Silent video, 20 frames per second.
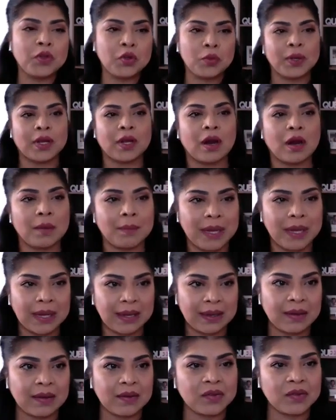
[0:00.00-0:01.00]
to become
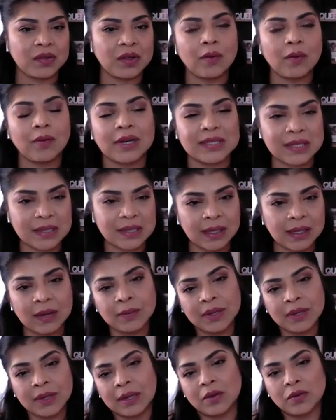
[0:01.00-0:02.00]
a CRS?
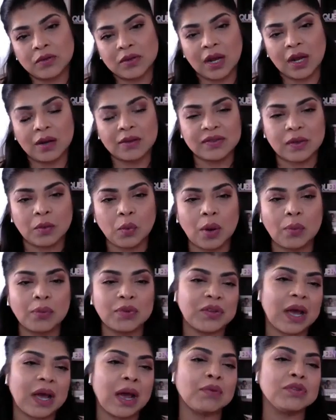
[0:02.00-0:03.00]
Can you tell us
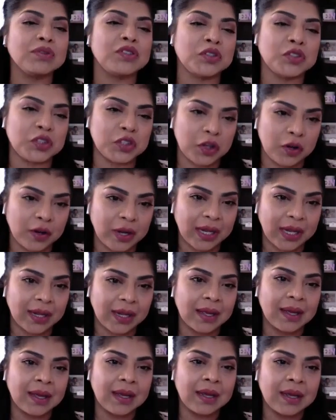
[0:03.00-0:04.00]
how was your
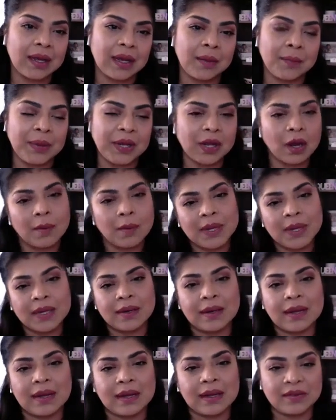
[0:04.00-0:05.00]
journey in
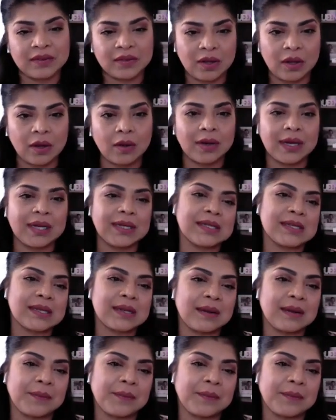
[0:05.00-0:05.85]
becoming a CRS?